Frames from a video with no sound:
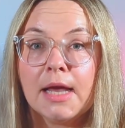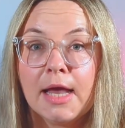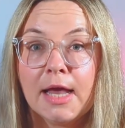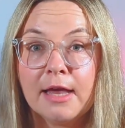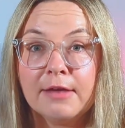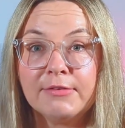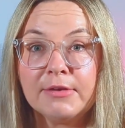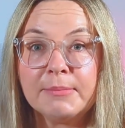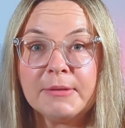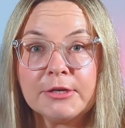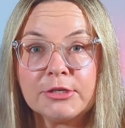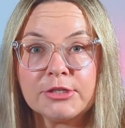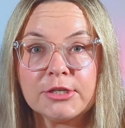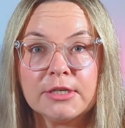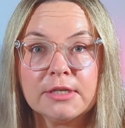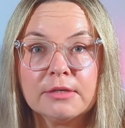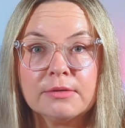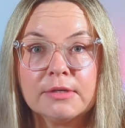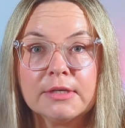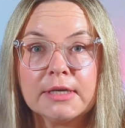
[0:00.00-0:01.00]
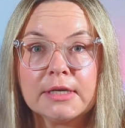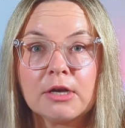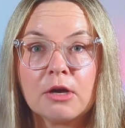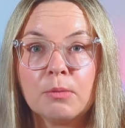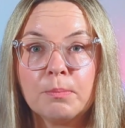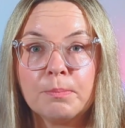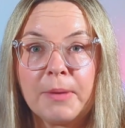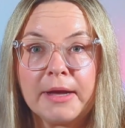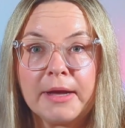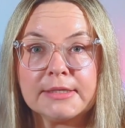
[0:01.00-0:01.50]
Heavy machinery
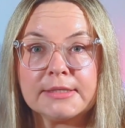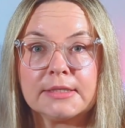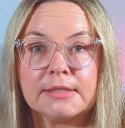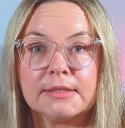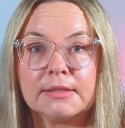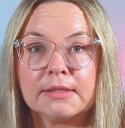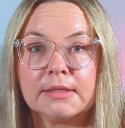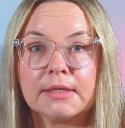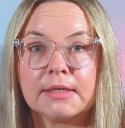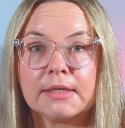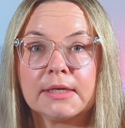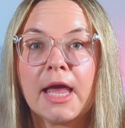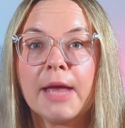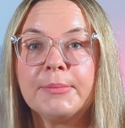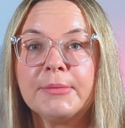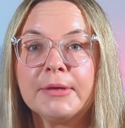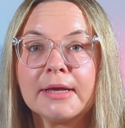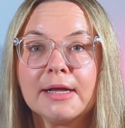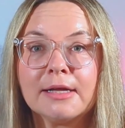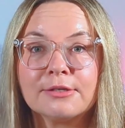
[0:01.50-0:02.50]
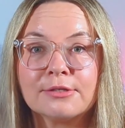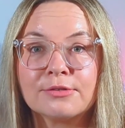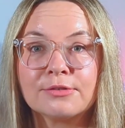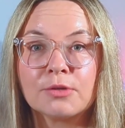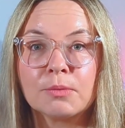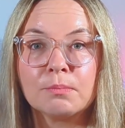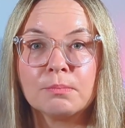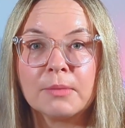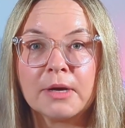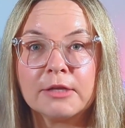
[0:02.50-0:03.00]
compacts it. Chemicals
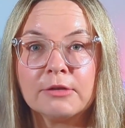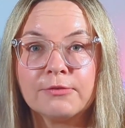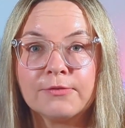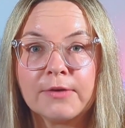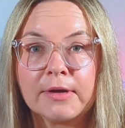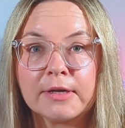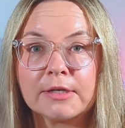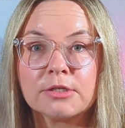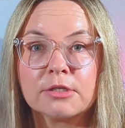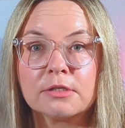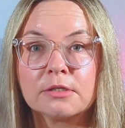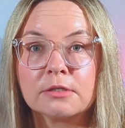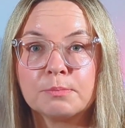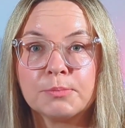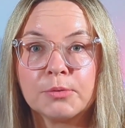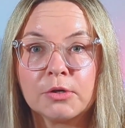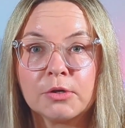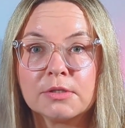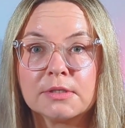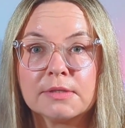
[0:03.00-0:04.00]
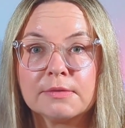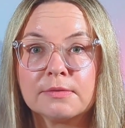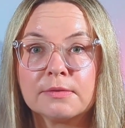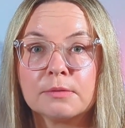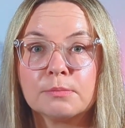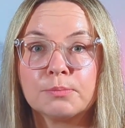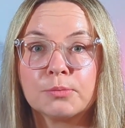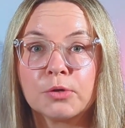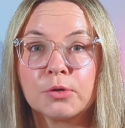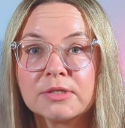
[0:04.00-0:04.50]
from manufacturing
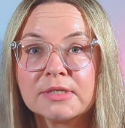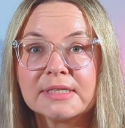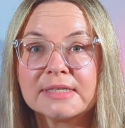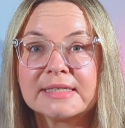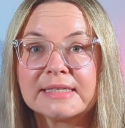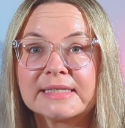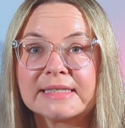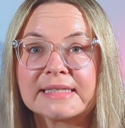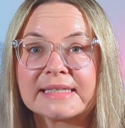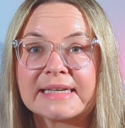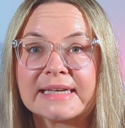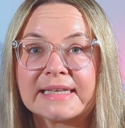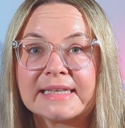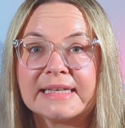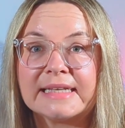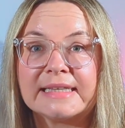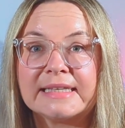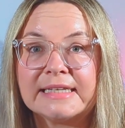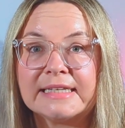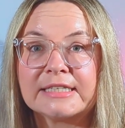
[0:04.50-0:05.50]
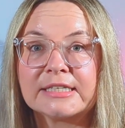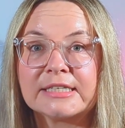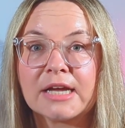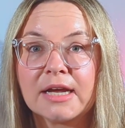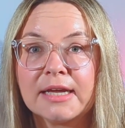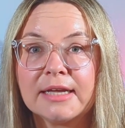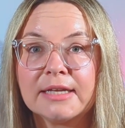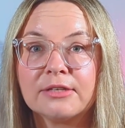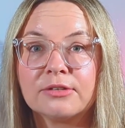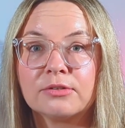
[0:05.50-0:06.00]
processes can leach
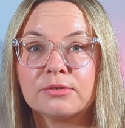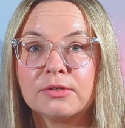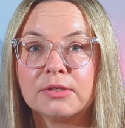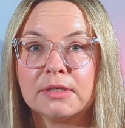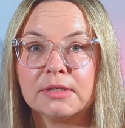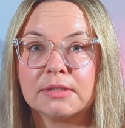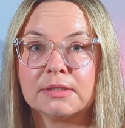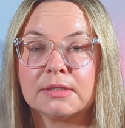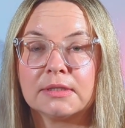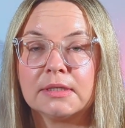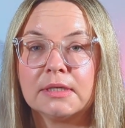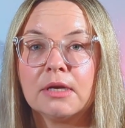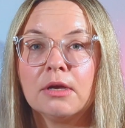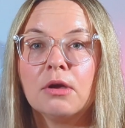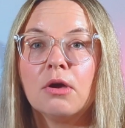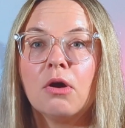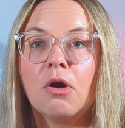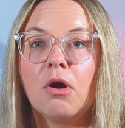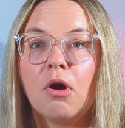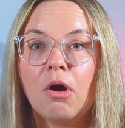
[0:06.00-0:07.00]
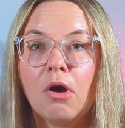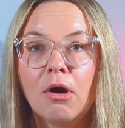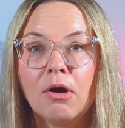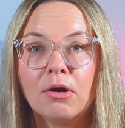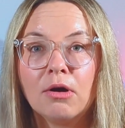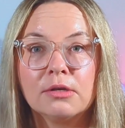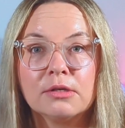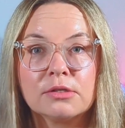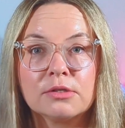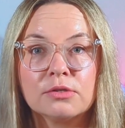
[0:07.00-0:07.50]
into it.
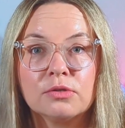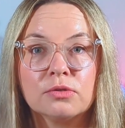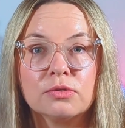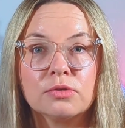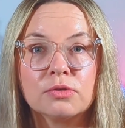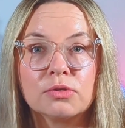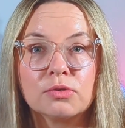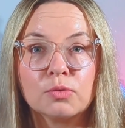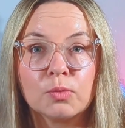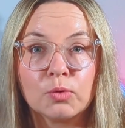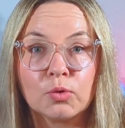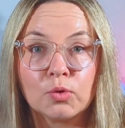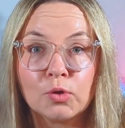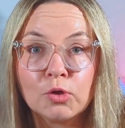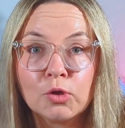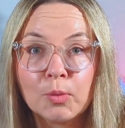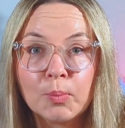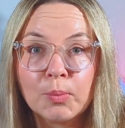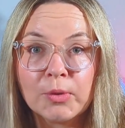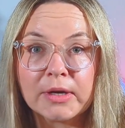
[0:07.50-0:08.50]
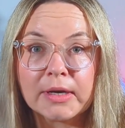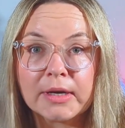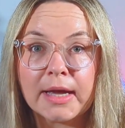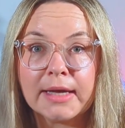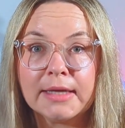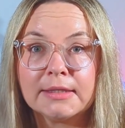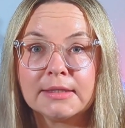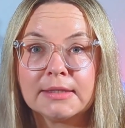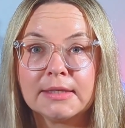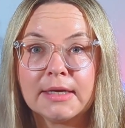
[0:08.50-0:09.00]
Oils used to
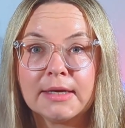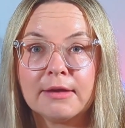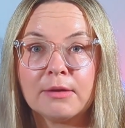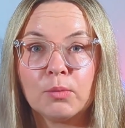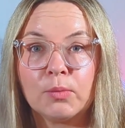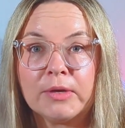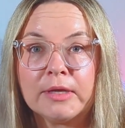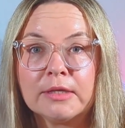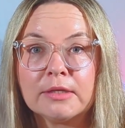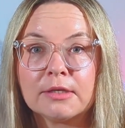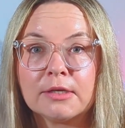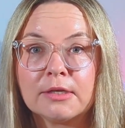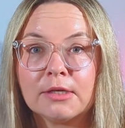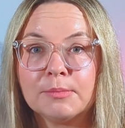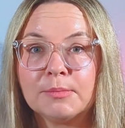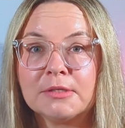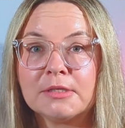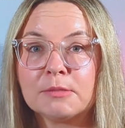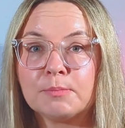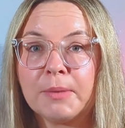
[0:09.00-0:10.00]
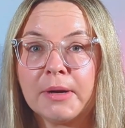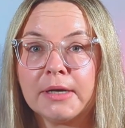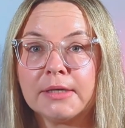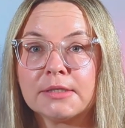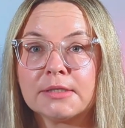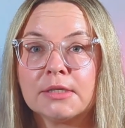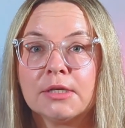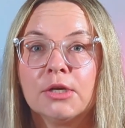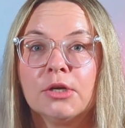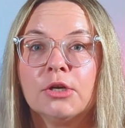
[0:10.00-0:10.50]
lubricate the wind turbines
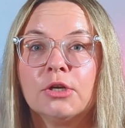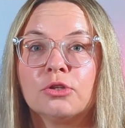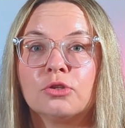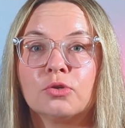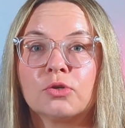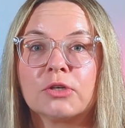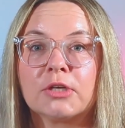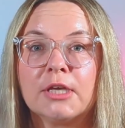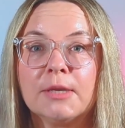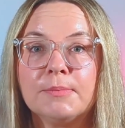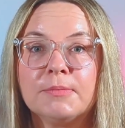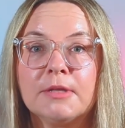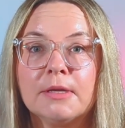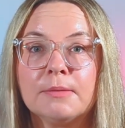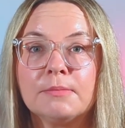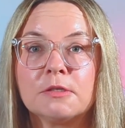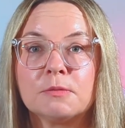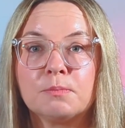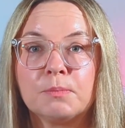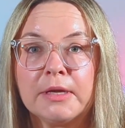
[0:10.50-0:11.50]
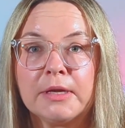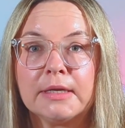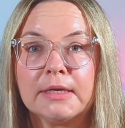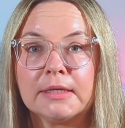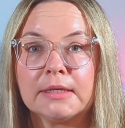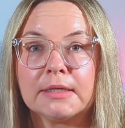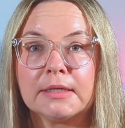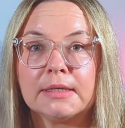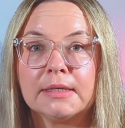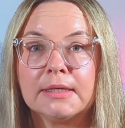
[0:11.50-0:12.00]
parts to keep them
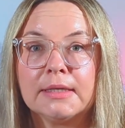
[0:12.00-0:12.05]
spinning.